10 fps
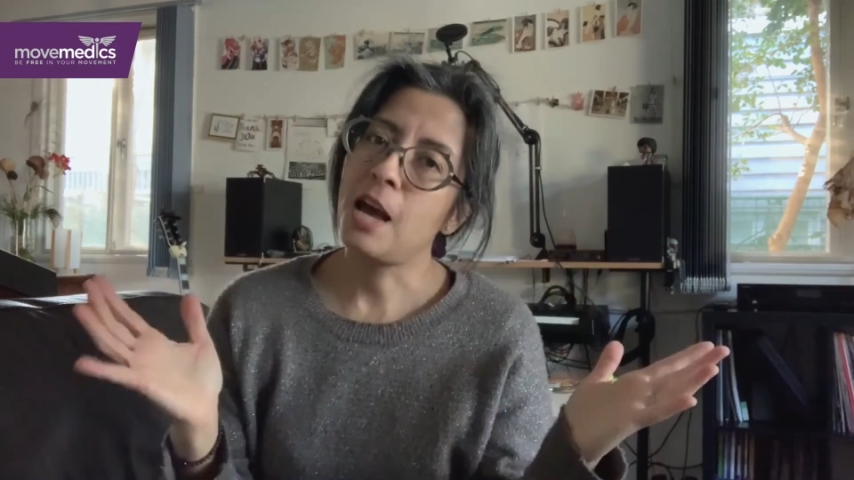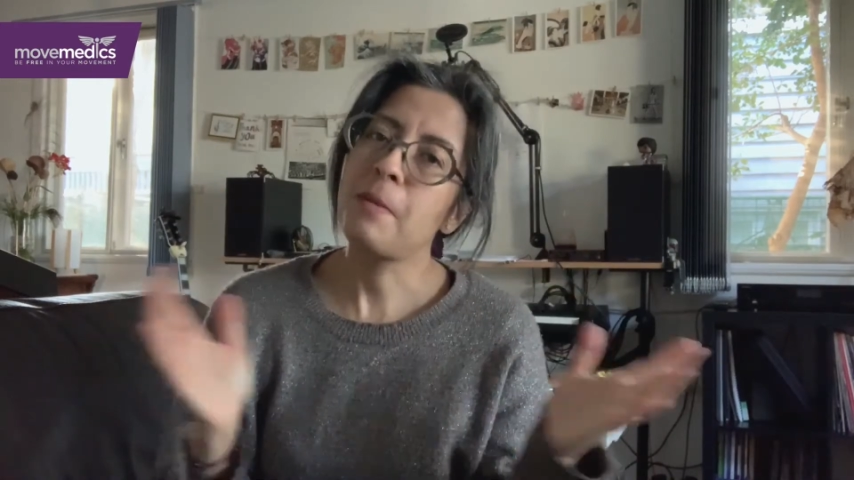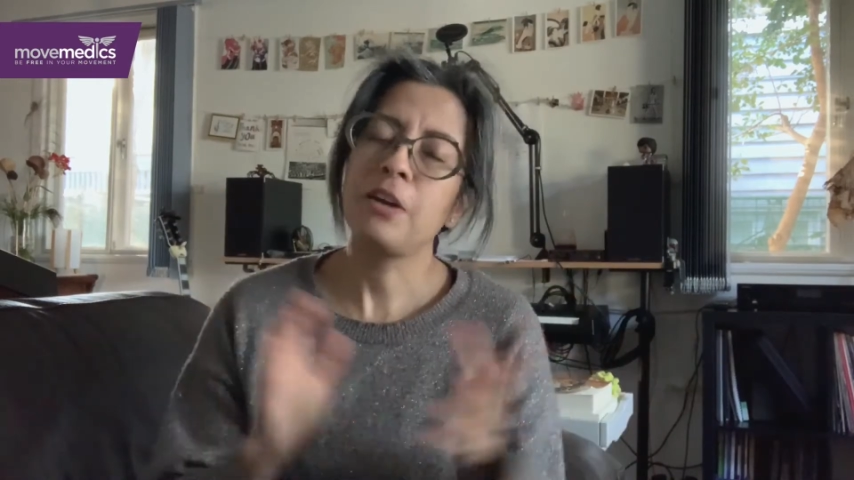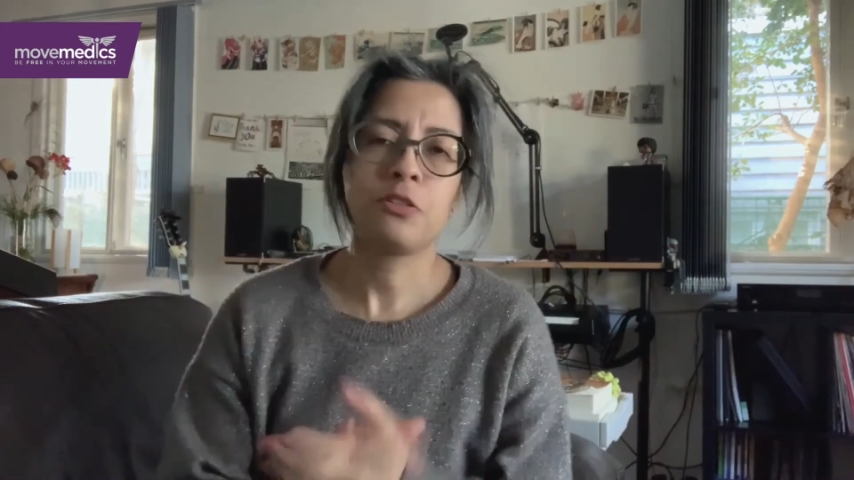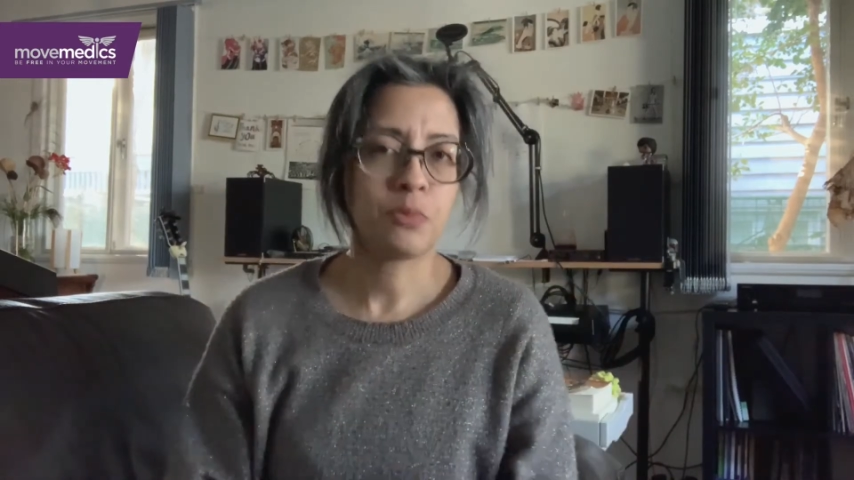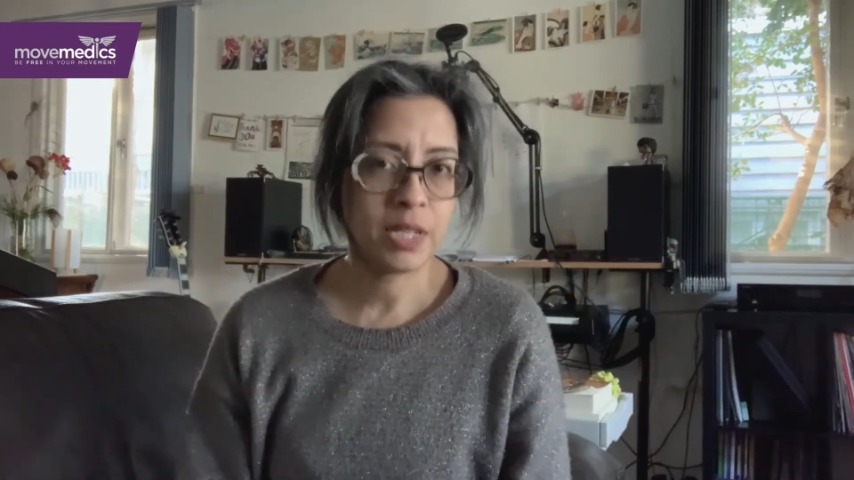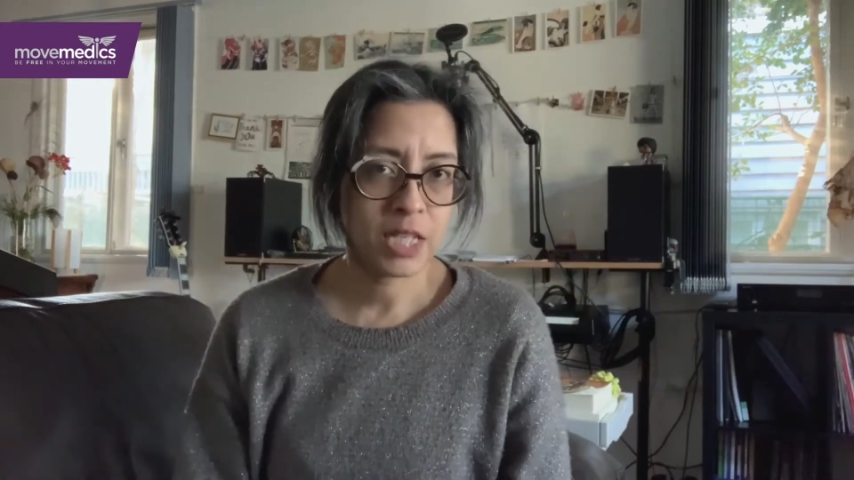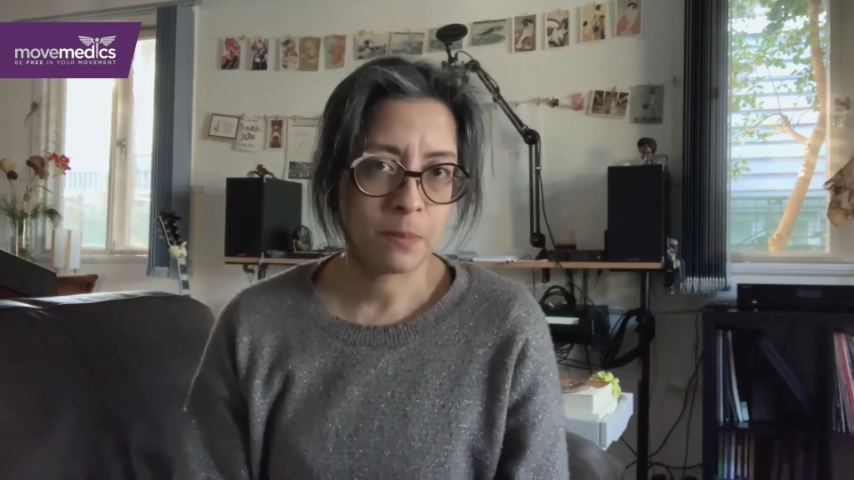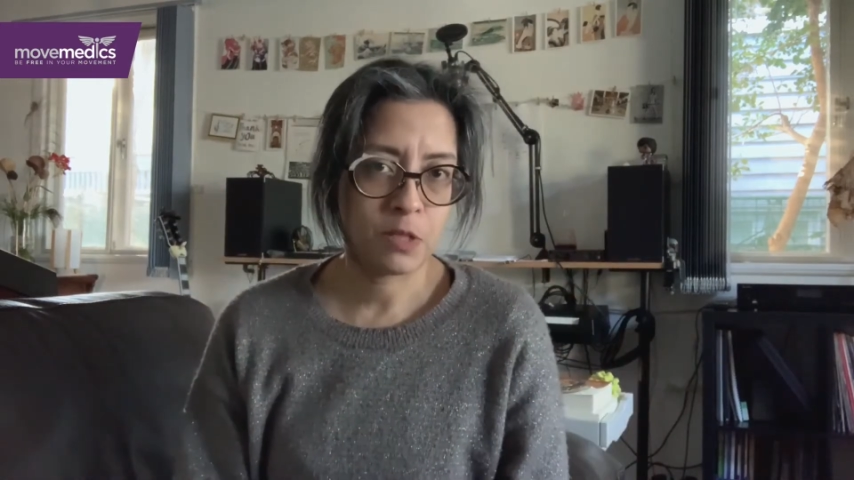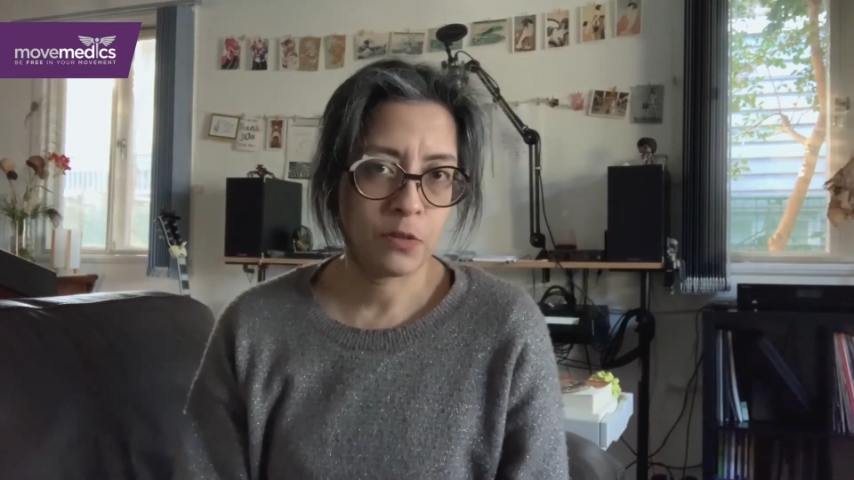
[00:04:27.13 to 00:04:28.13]
my 3
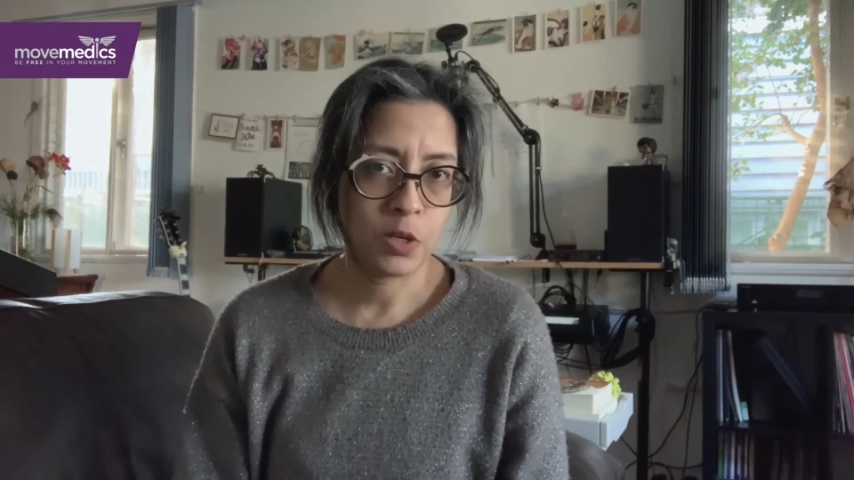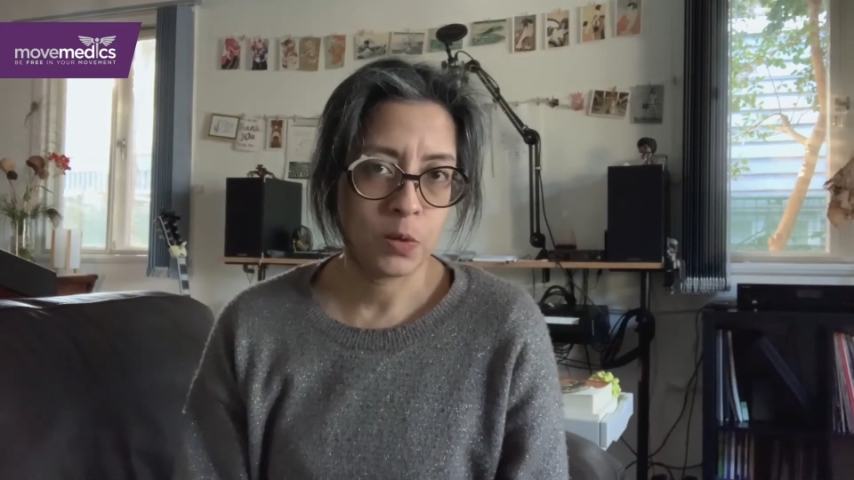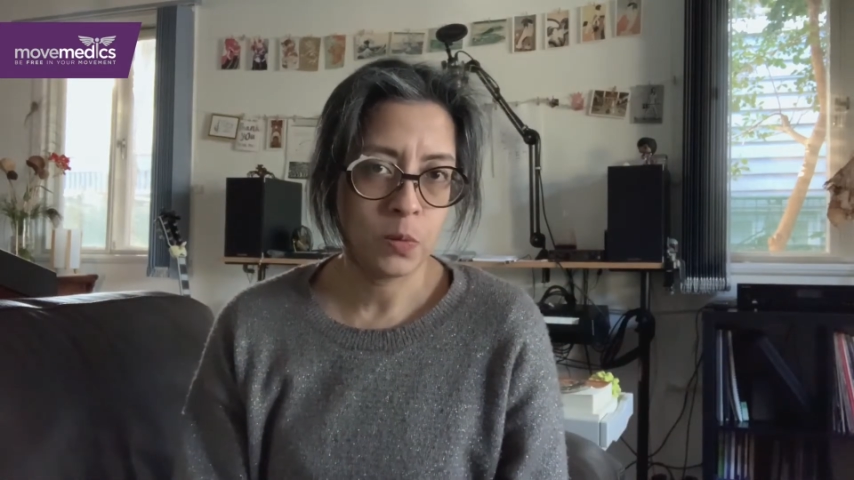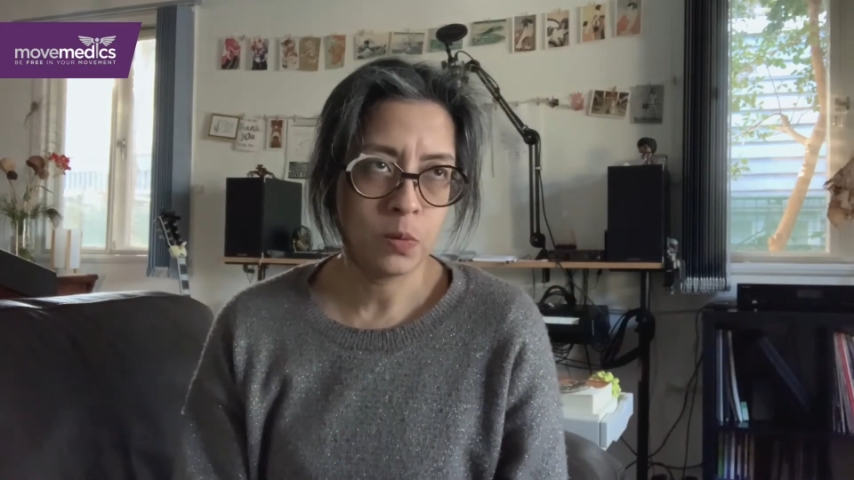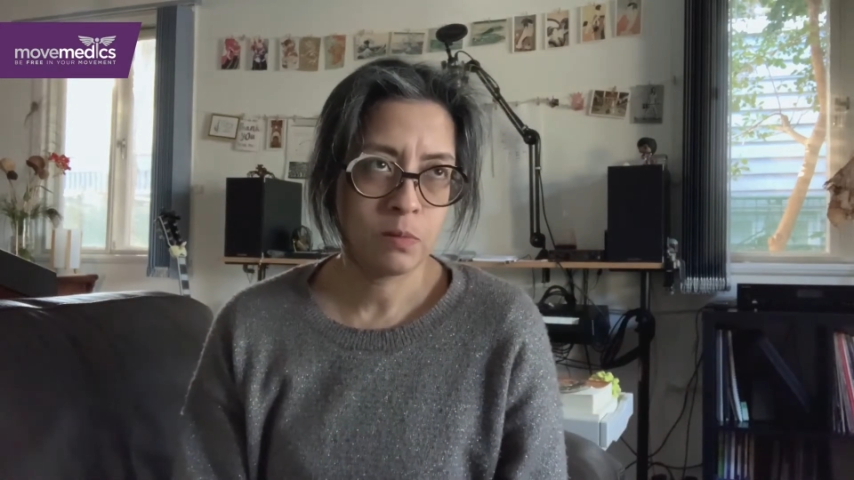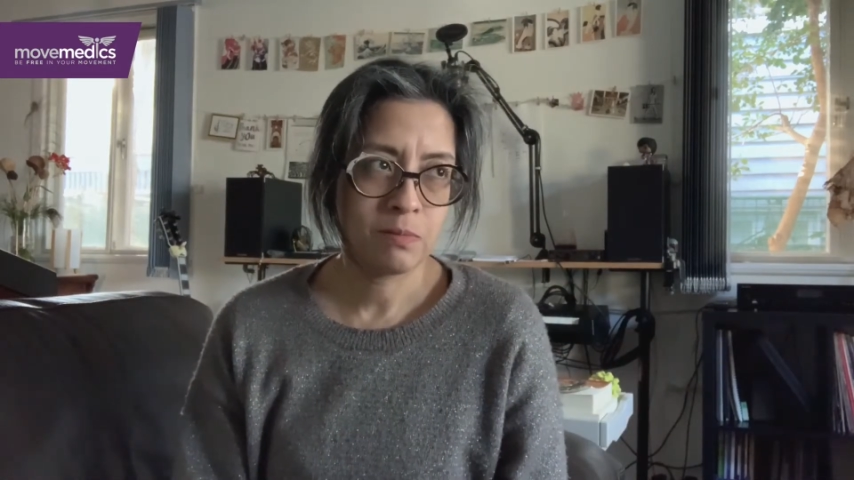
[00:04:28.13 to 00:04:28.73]
tips for you.